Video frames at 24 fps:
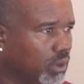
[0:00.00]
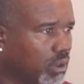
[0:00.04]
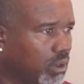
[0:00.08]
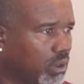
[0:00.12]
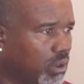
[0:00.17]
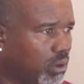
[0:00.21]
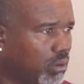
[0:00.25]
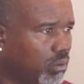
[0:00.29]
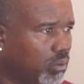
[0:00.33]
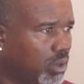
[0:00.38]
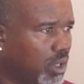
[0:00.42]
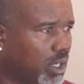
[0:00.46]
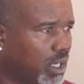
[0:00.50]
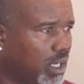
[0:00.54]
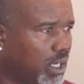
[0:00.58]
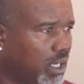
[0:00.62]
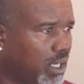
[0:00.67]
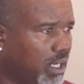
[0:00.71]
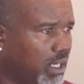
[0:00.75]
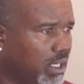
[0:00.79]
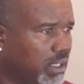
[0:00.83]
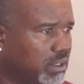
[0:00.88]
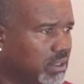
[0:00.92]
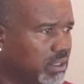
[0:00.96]
All
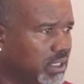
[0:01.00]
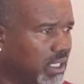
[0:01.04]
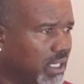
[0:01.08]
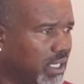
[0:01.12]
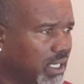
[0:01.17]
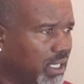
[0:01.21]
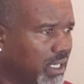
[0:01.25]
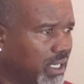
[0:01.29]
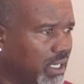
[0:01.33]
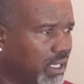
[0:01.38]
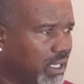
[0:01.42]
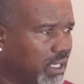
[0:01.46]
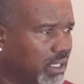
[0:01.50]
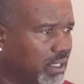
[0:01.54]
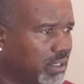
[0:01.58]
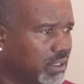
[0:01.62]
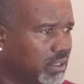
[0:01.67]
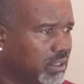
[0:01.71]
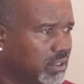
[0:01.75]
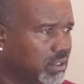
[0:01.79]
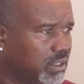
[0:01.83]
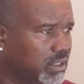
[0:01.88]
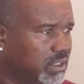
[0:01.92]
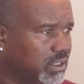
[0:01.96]
right, and
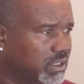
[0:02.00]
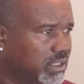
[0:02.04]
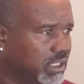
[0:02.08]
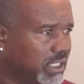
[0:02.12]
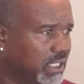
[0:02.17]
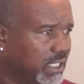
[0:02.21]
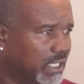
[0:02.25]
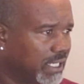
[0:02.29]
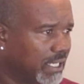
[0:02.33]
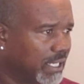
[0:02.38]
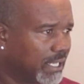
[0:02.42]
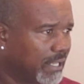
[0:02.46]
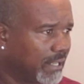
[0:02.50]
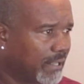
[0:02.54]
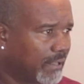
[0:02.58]
let's see.